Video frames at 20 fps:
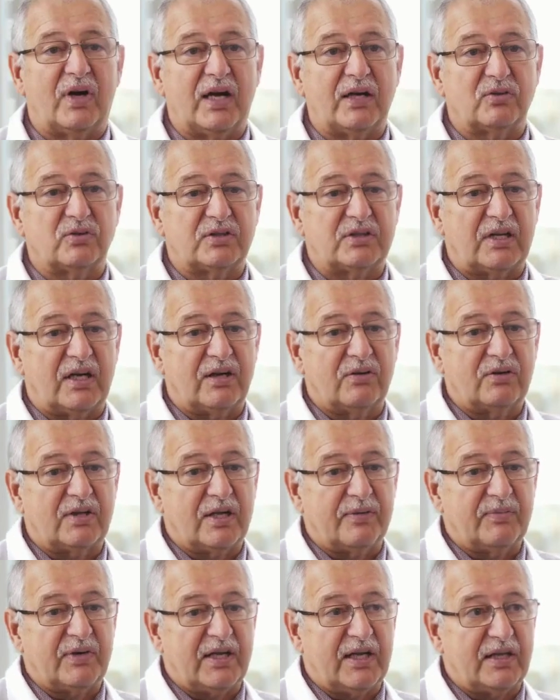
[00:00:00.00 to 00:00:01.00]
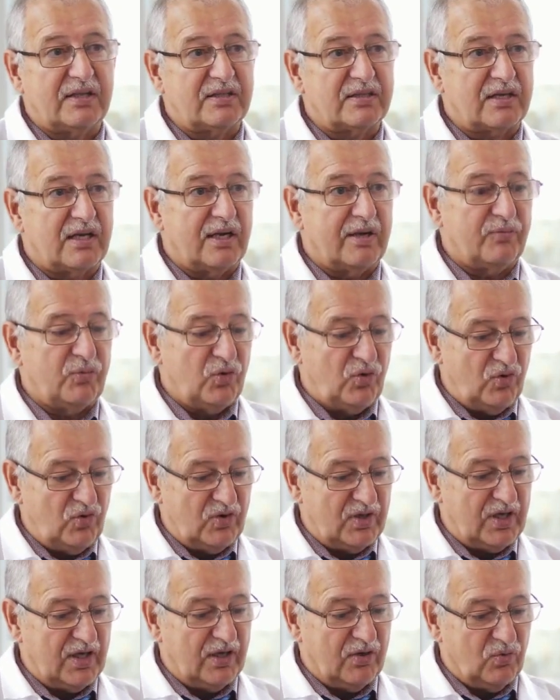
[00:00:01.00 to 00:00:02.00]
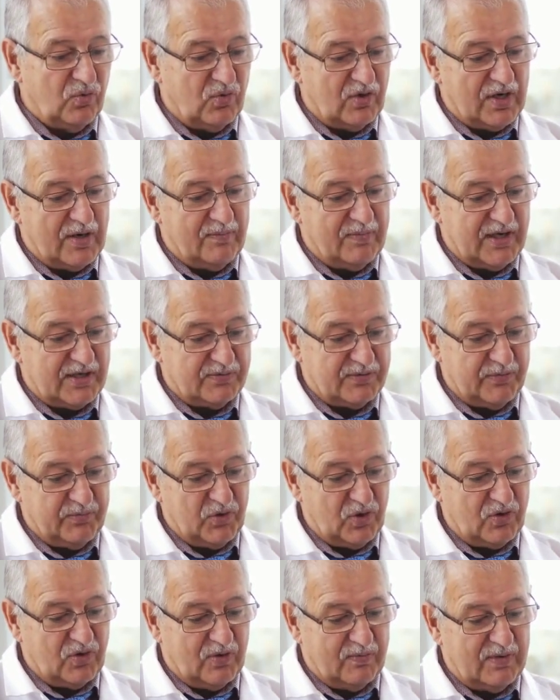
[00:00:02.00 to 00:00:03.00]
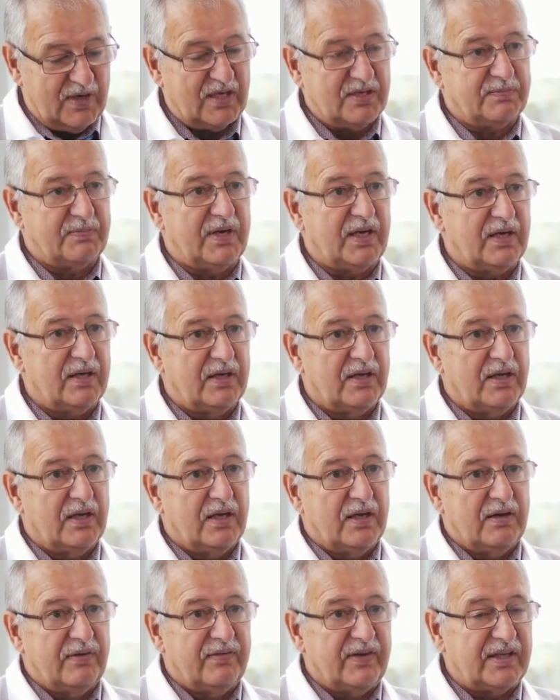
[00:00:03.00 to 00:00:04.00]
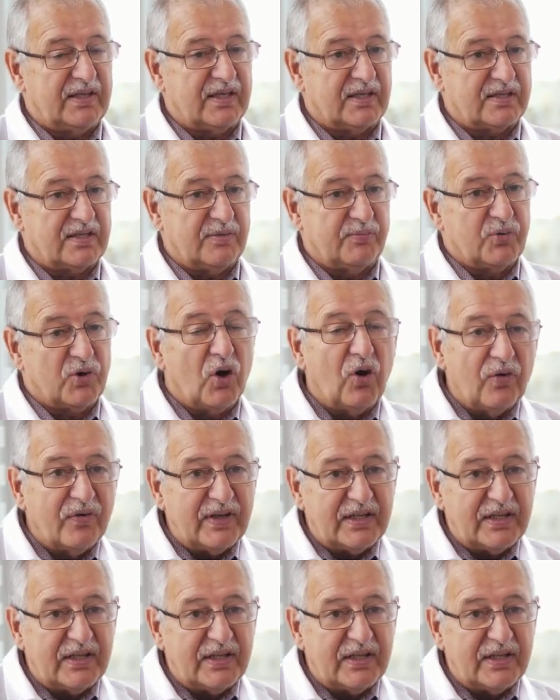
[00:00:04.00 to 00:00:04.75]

It can be taken once or twice a day. It depends on each case.